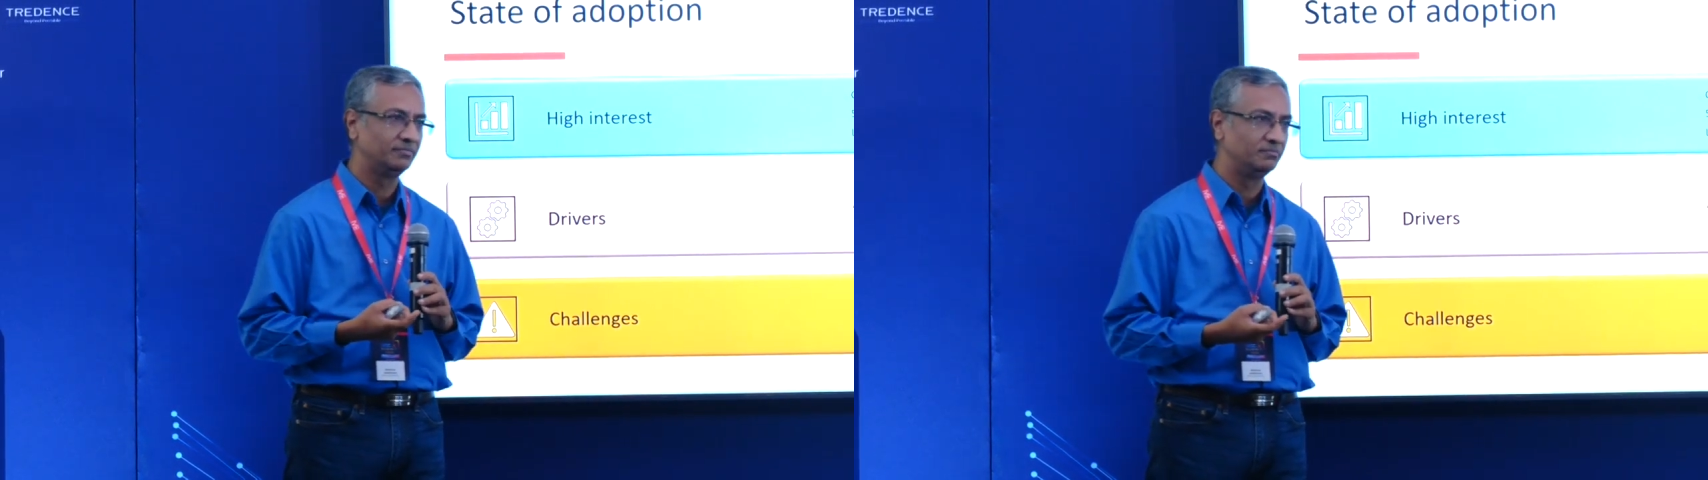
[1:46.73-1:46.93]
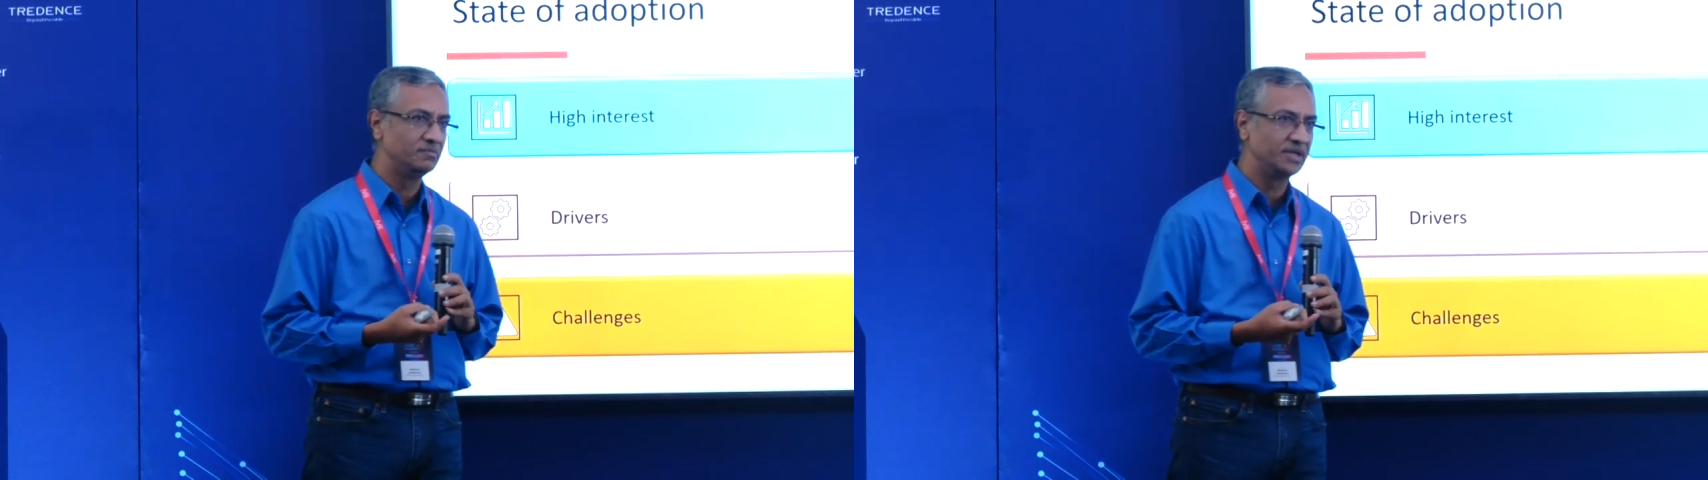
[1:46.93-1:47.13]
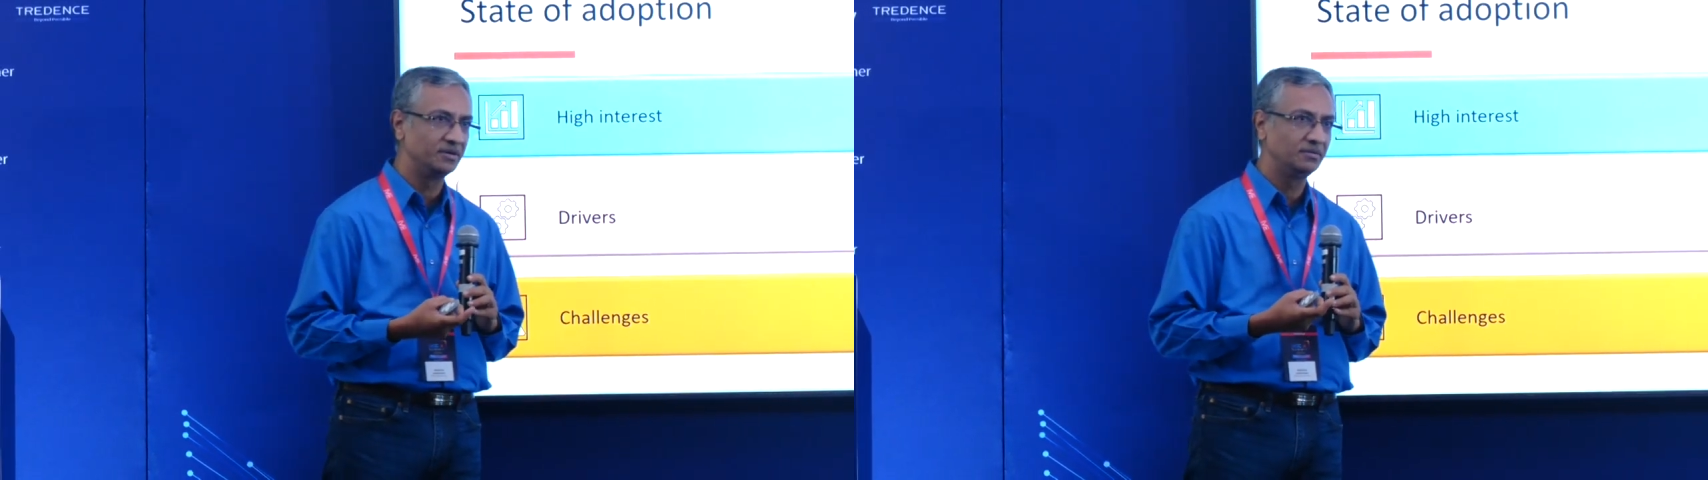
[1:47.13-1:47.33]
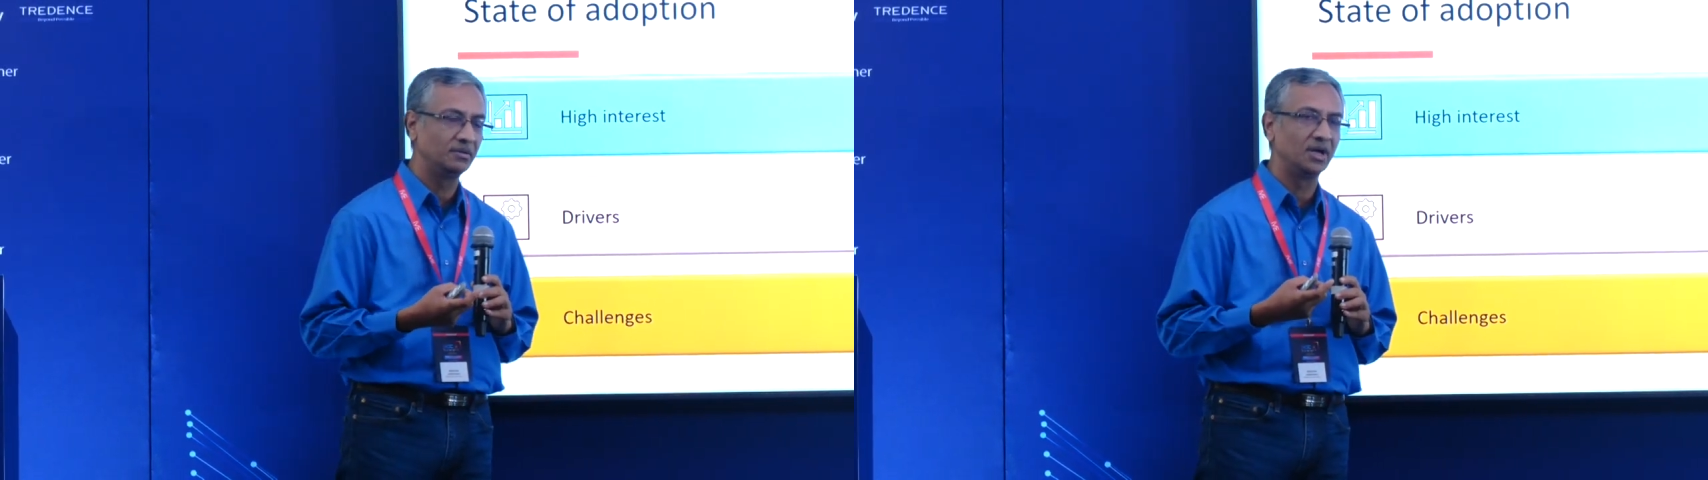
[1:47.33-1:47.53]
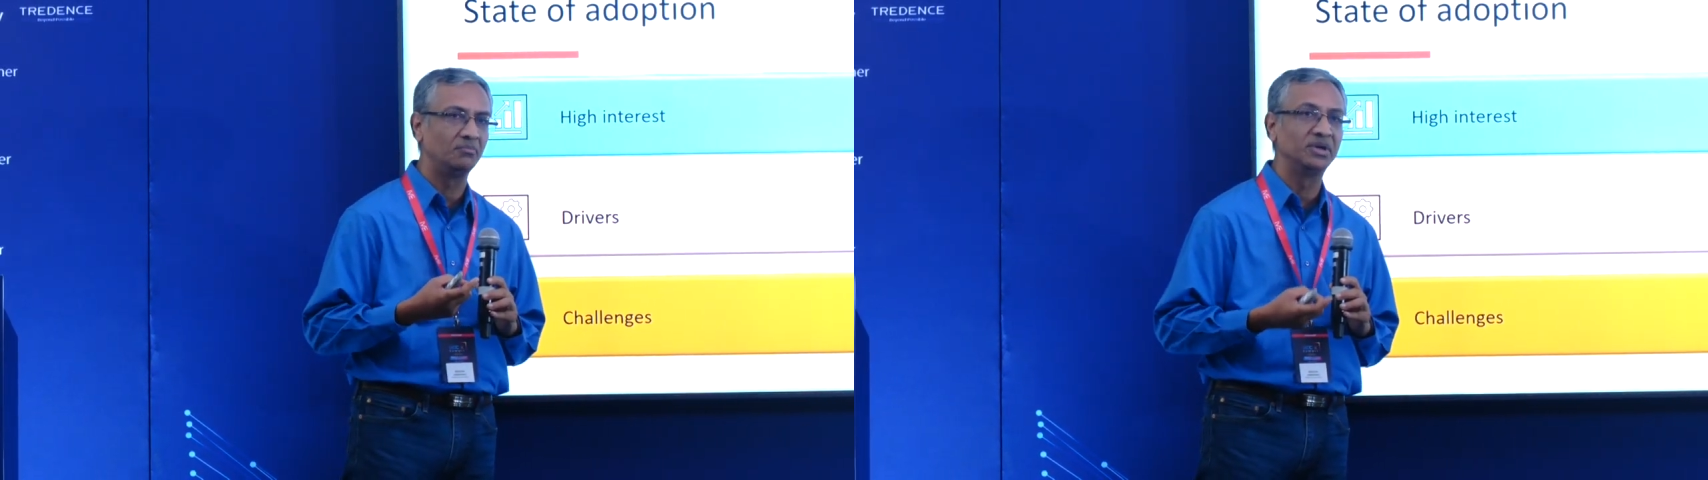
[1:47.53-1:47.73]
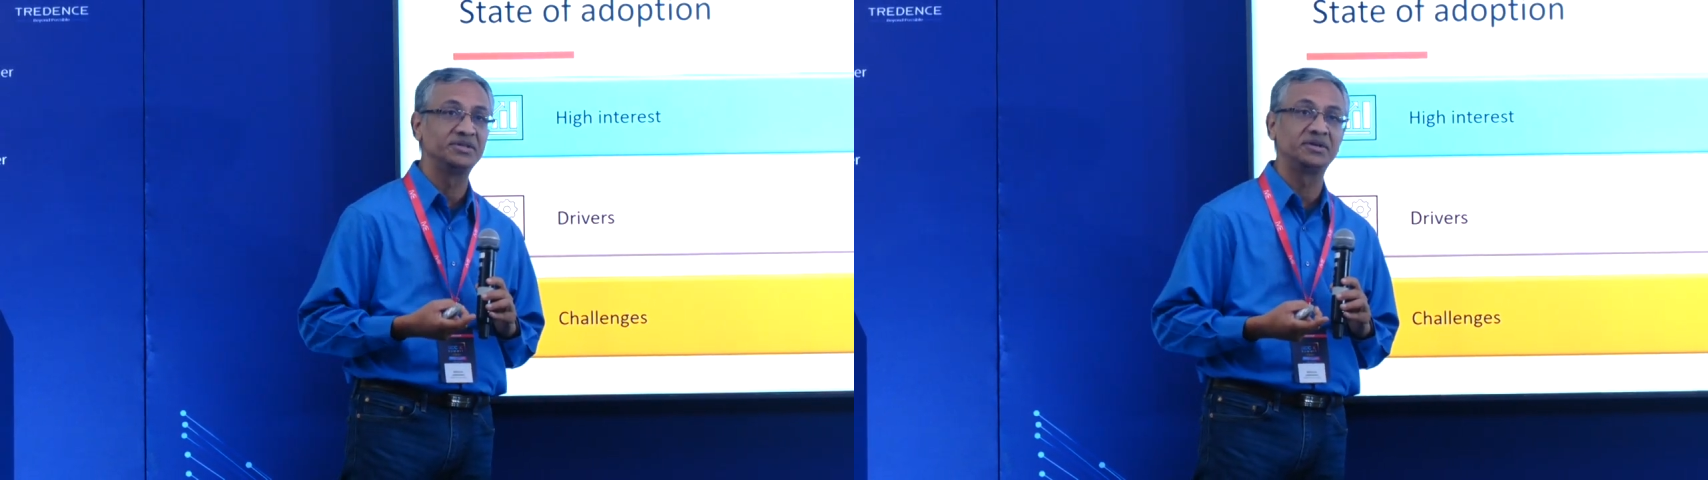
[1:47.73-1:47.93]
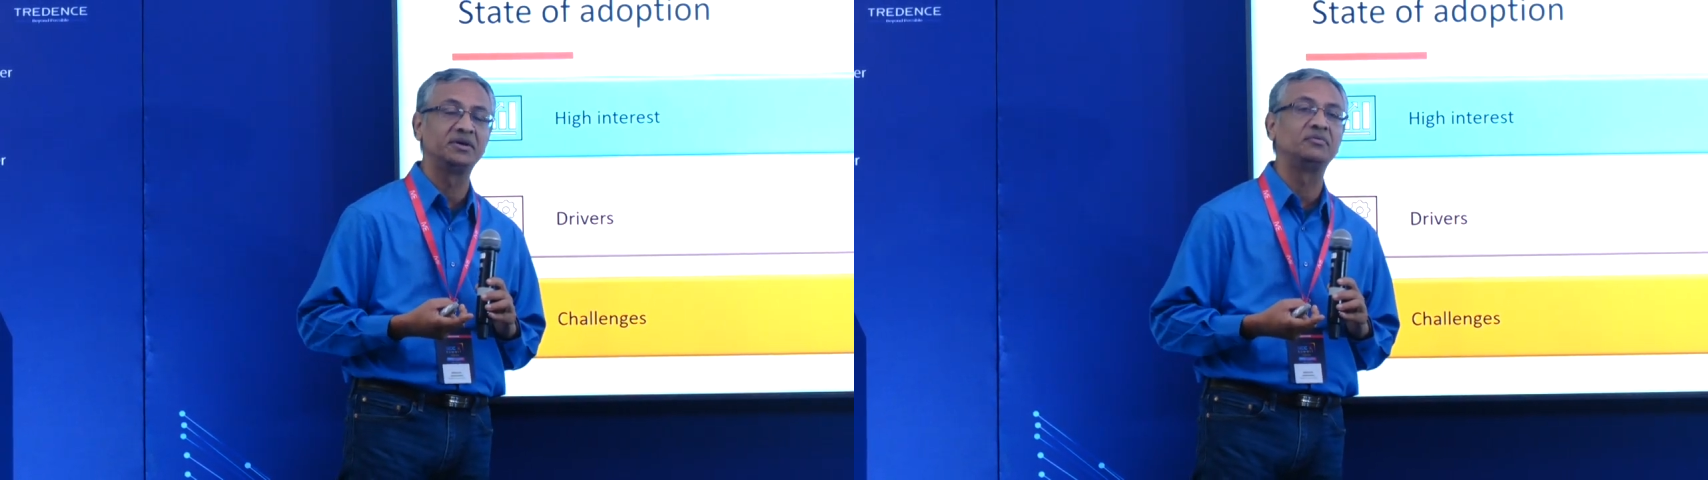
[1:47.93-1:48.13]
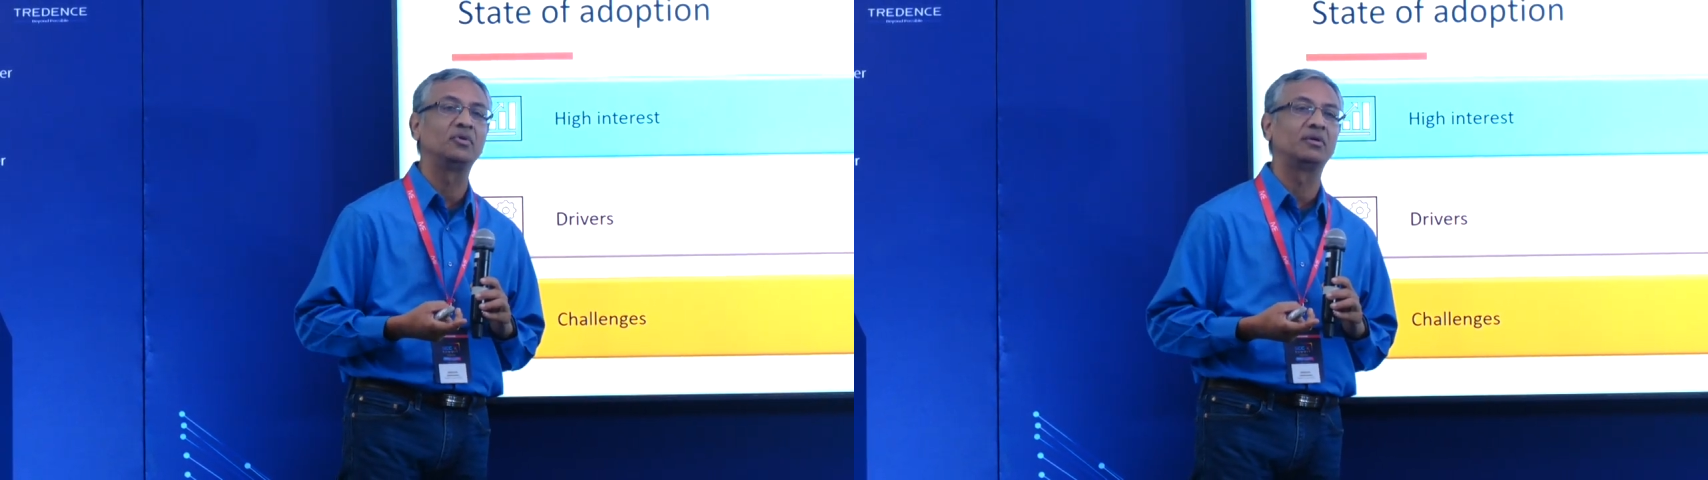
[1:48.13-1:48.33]
being
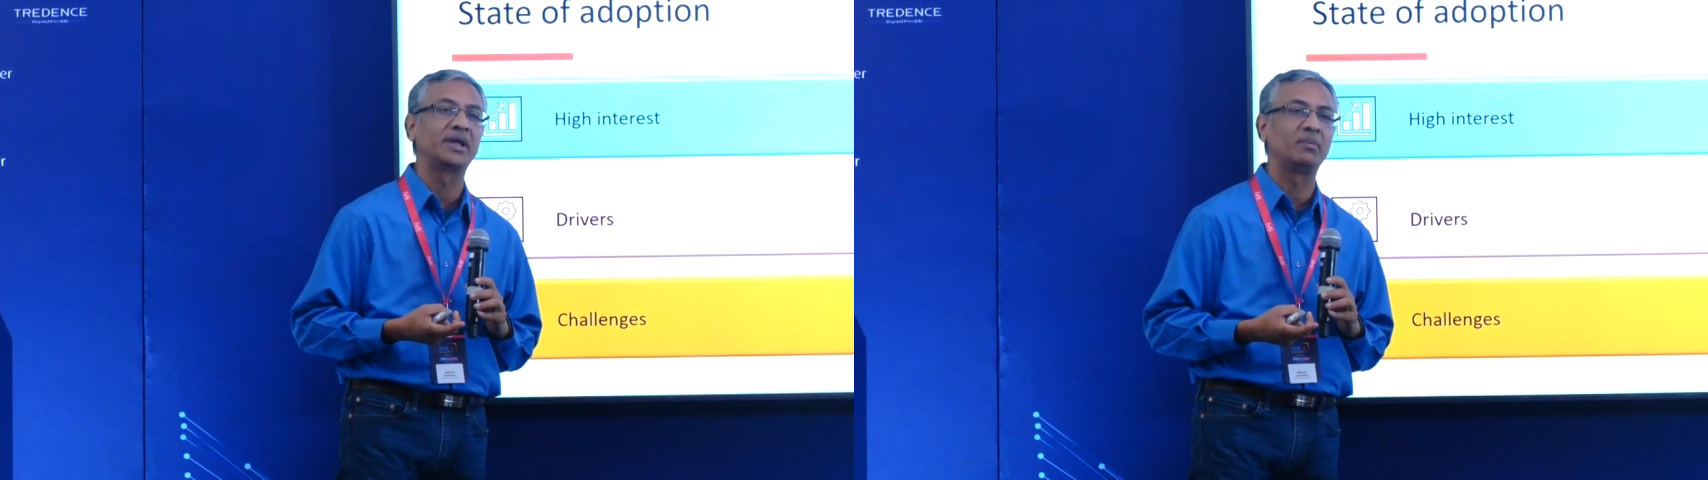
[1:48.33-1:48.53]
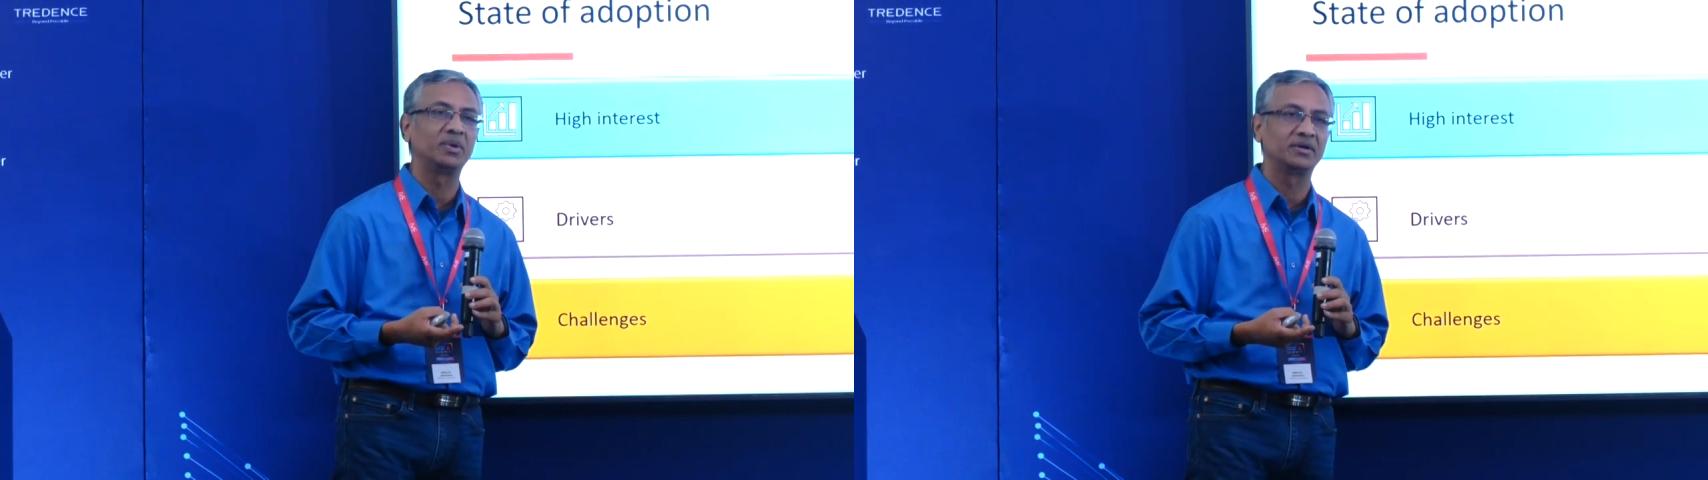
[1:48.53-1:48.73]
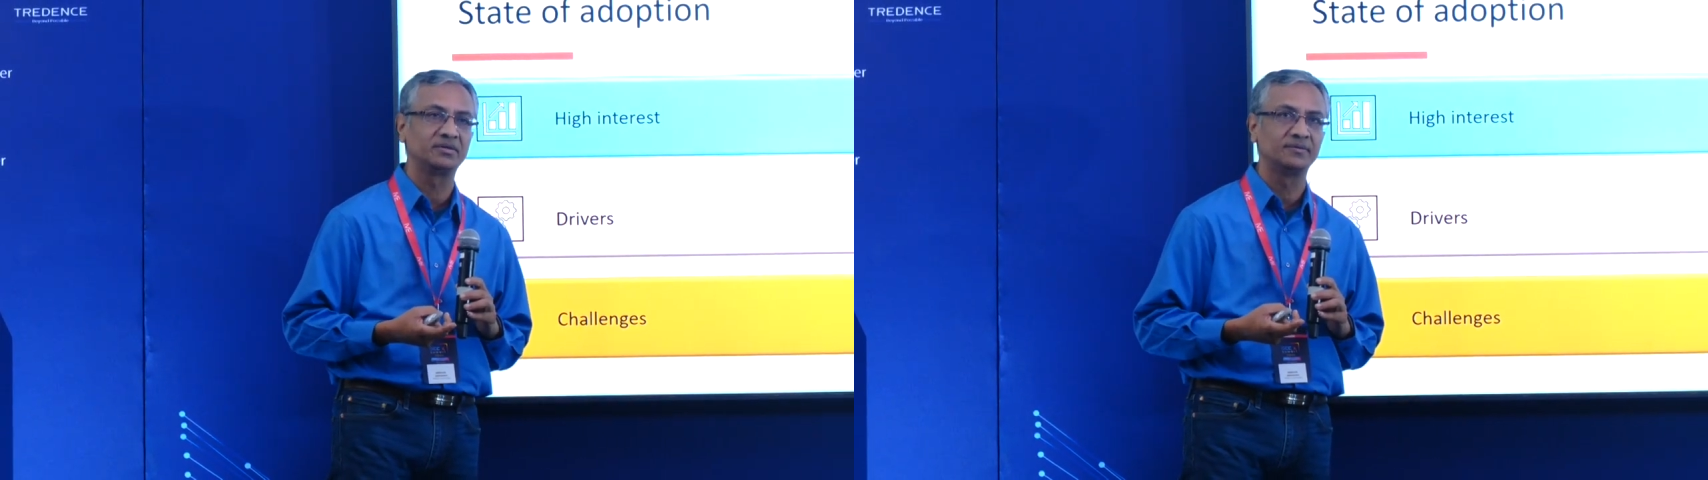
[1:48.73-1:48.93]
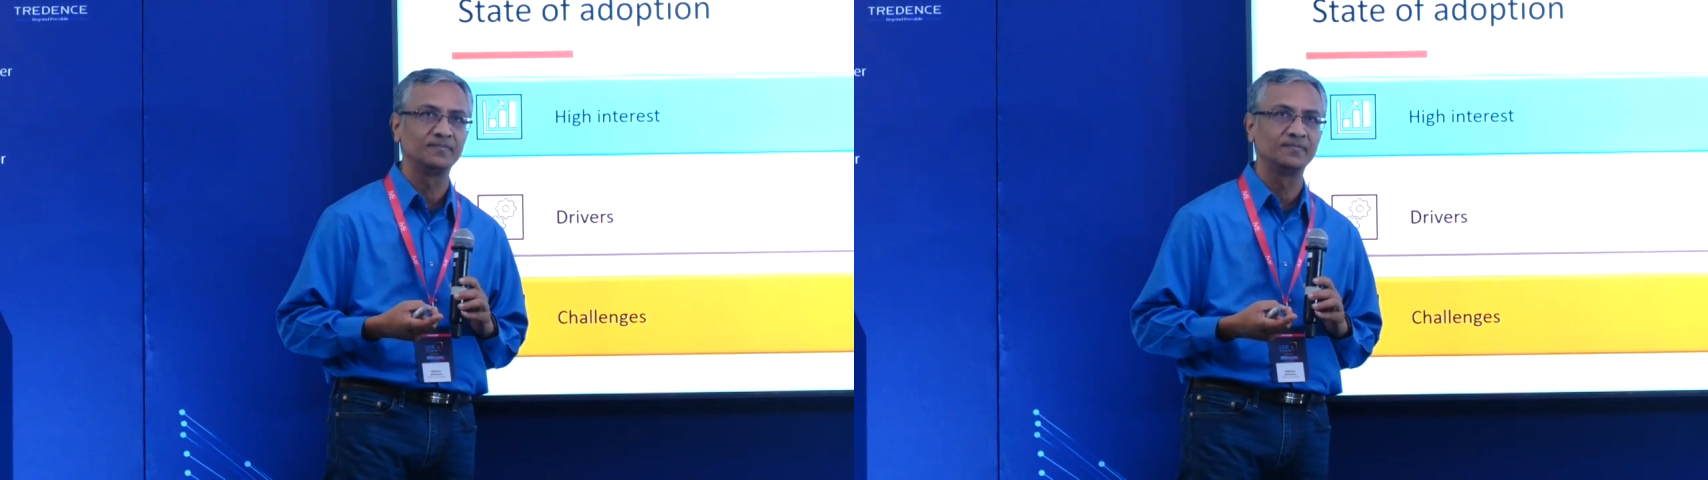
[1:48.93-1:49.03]
budgeted for capex.